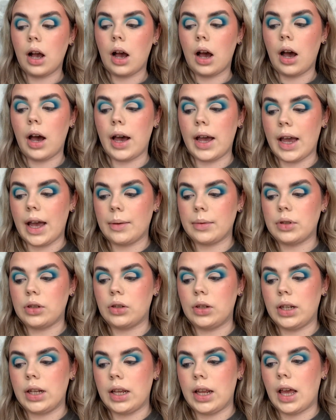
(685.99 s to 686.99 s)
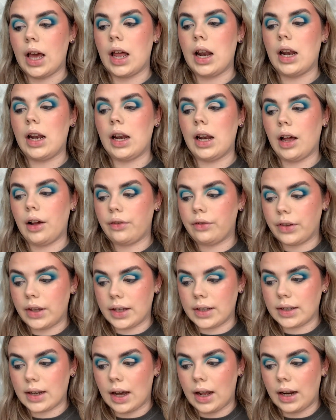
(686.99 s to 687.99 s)
I absolutely love this
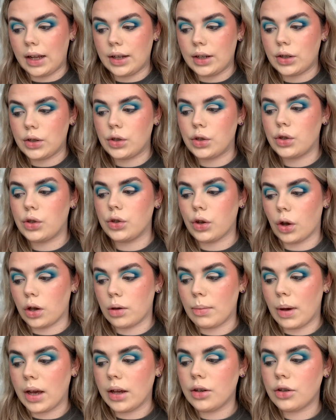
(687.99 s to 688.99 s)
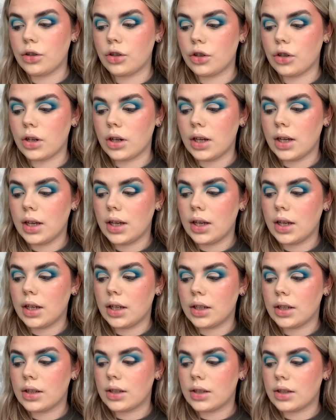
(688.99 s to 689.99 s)
colour so much.
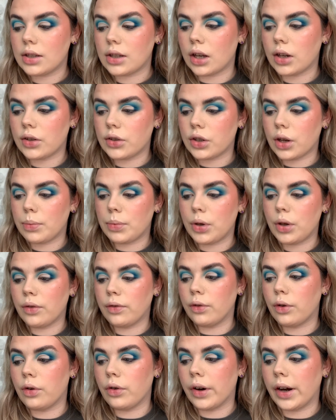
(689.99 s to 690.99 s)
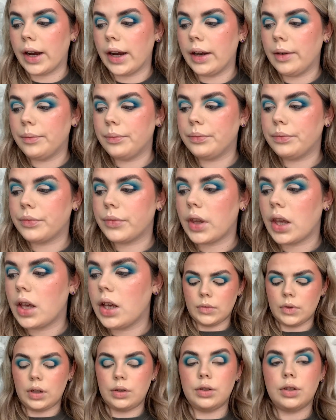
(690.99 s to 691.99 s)
Such a beautiful green.
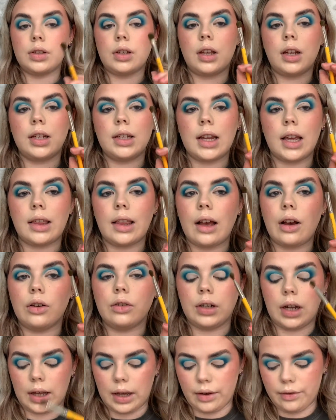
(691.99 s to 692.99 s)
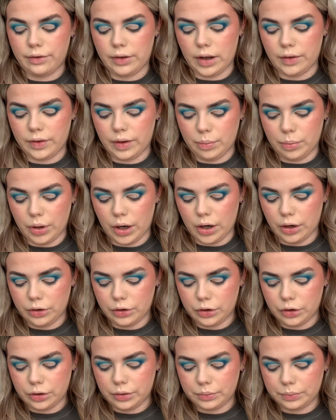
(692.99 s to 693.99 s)
Just going to take that on like a fluffy
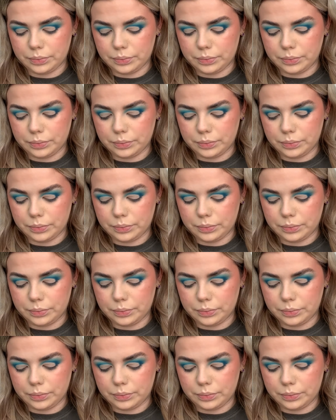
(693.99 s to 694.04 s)
brush,